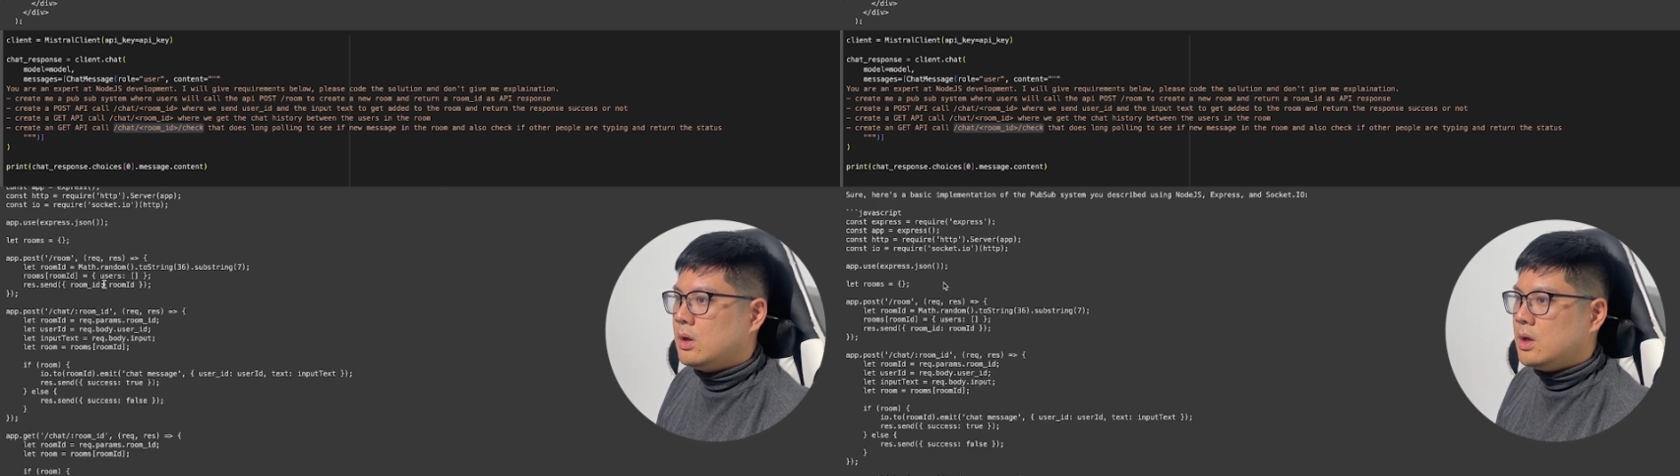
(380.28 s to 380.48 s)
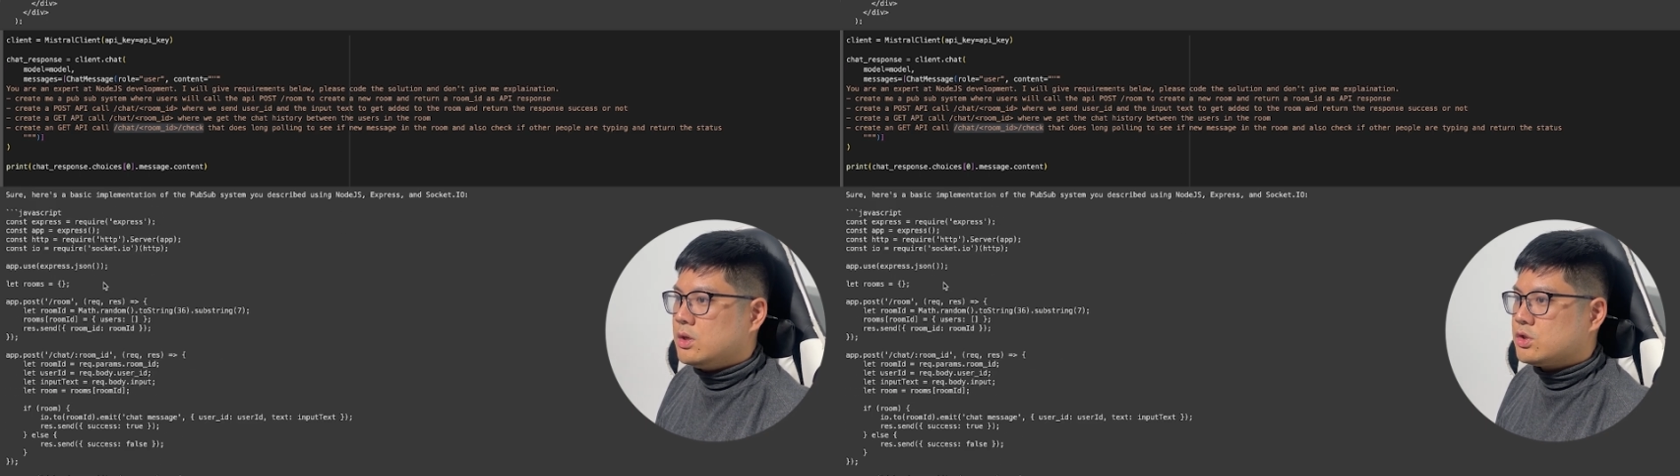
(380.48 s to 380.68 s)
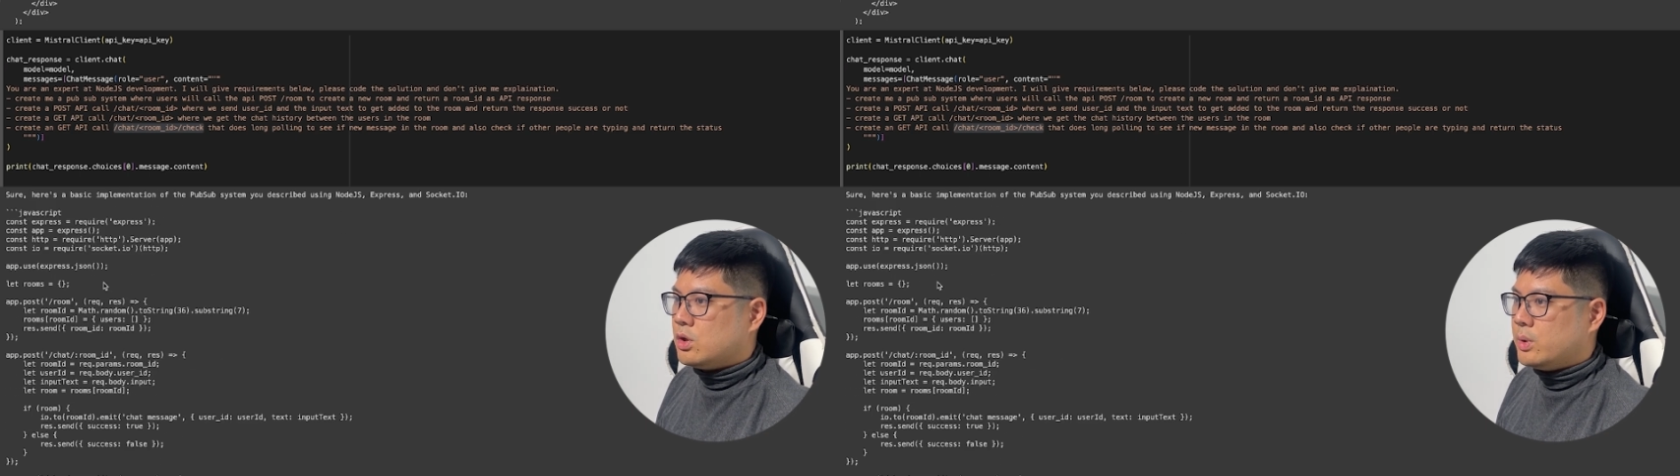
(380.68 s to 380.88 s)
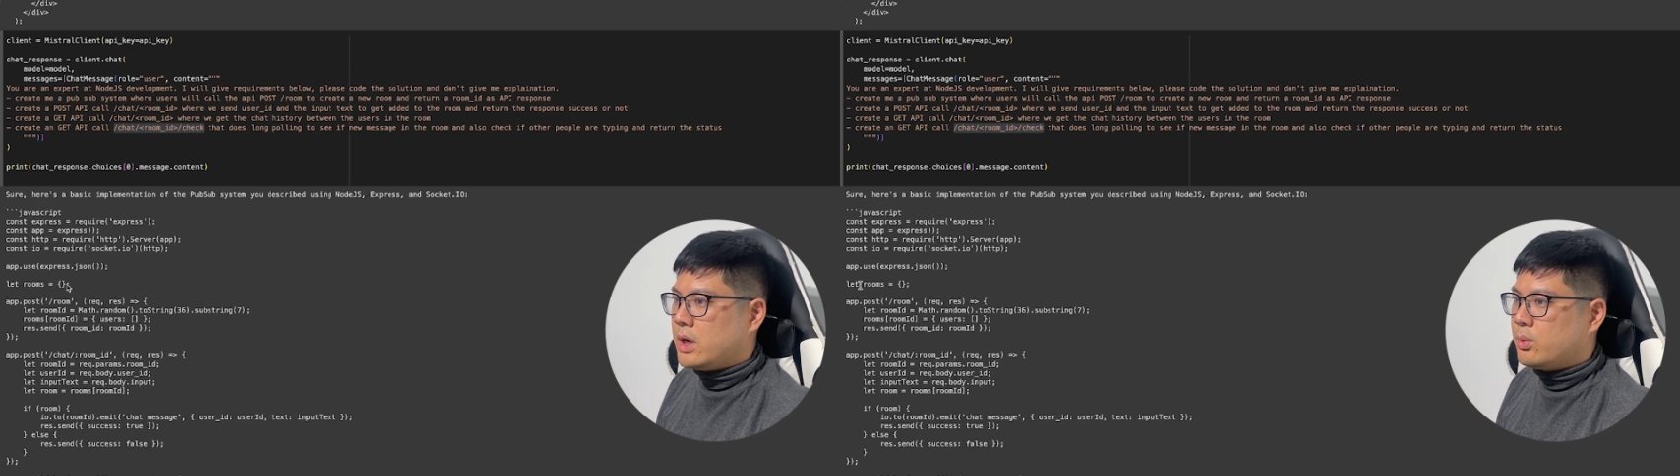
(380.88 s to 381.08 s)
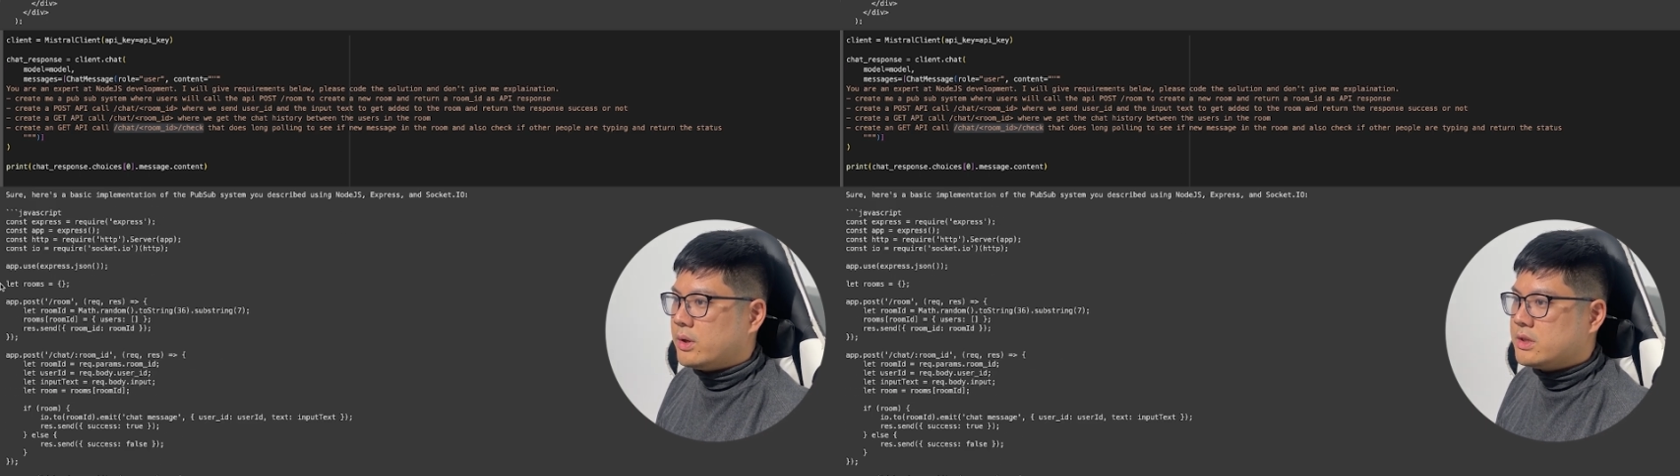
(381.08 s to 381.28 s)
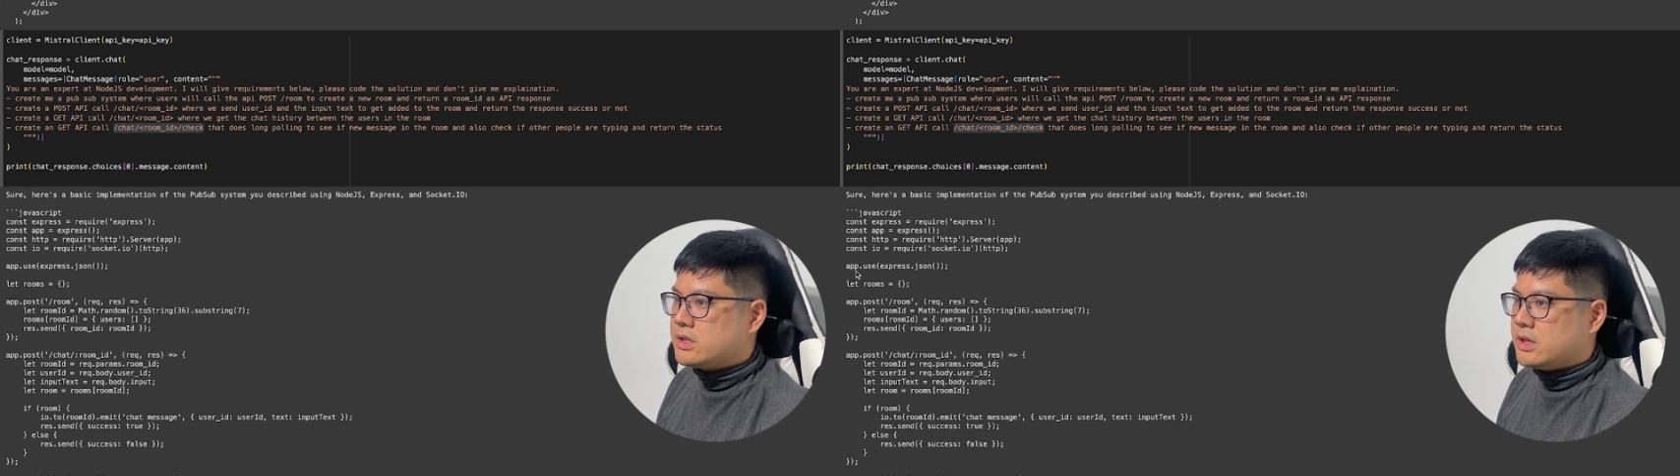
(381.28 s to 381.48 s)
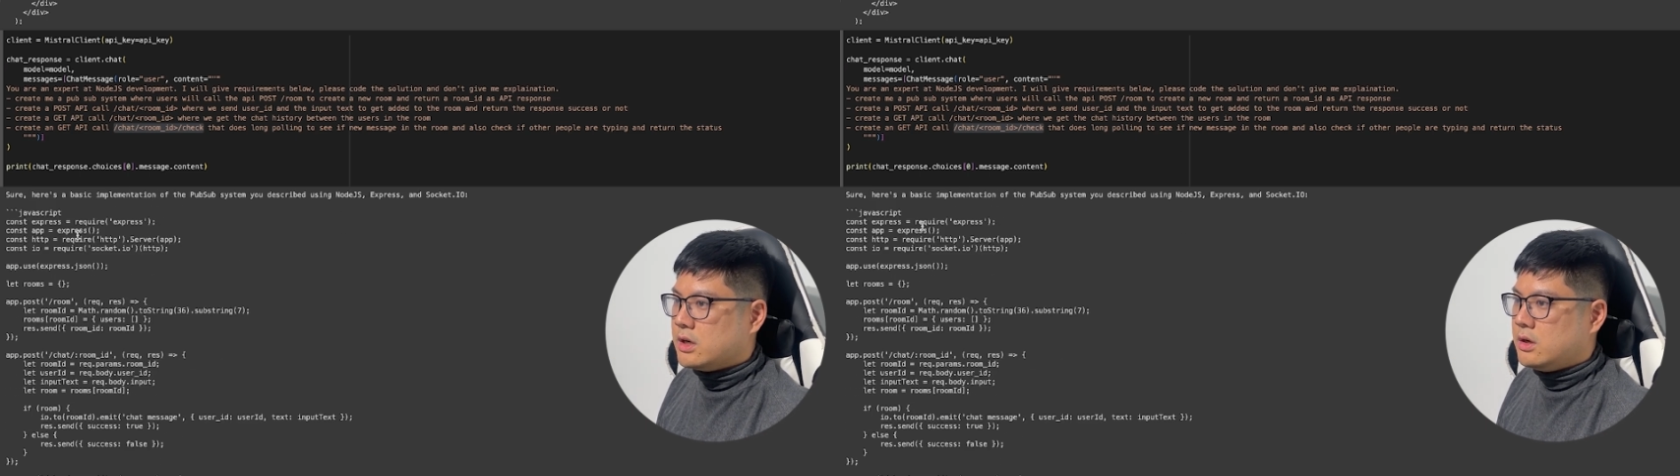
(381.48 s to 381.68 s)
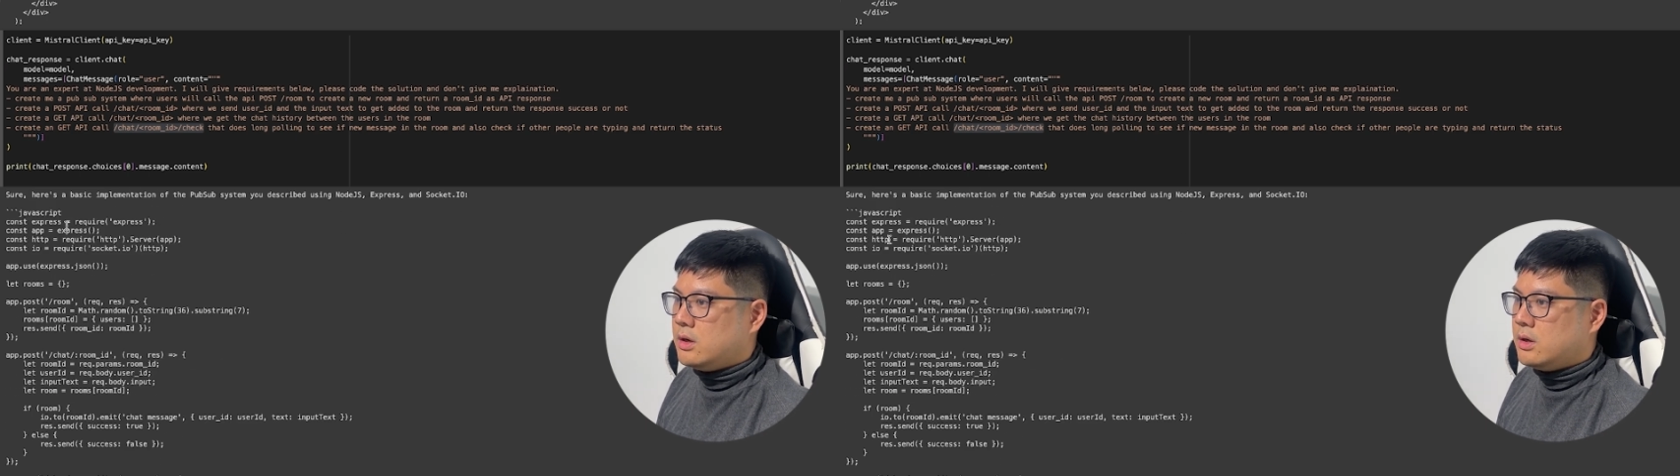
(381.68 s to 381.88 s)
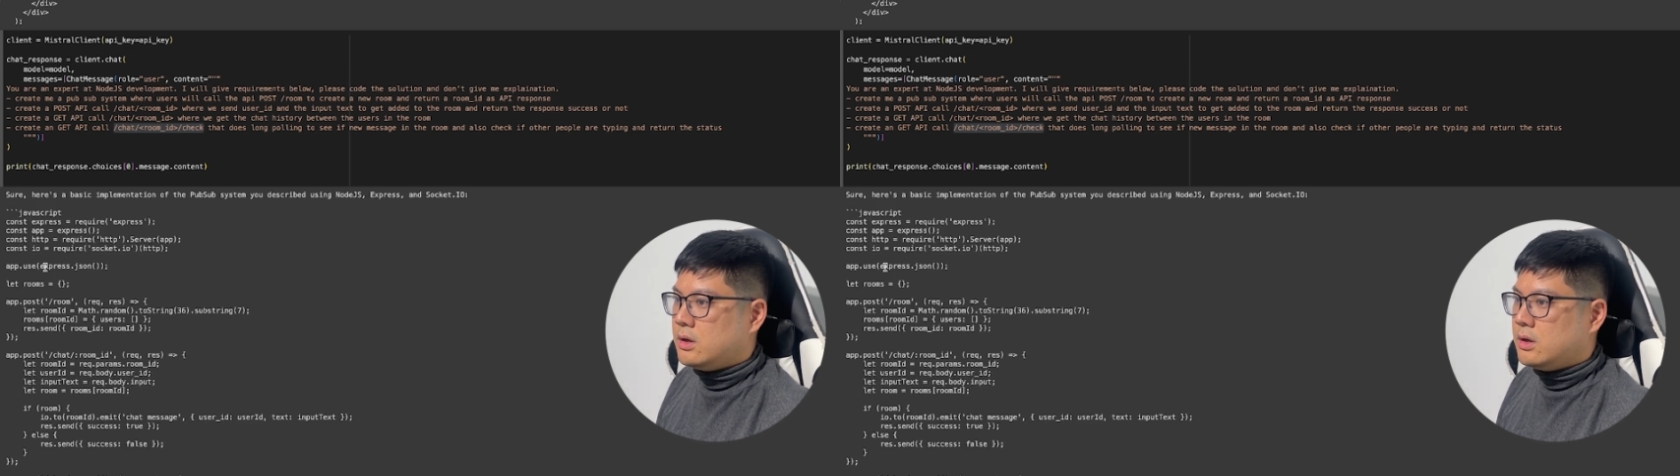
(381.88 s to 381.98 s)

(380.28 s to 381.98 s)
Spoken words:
So when I run this here,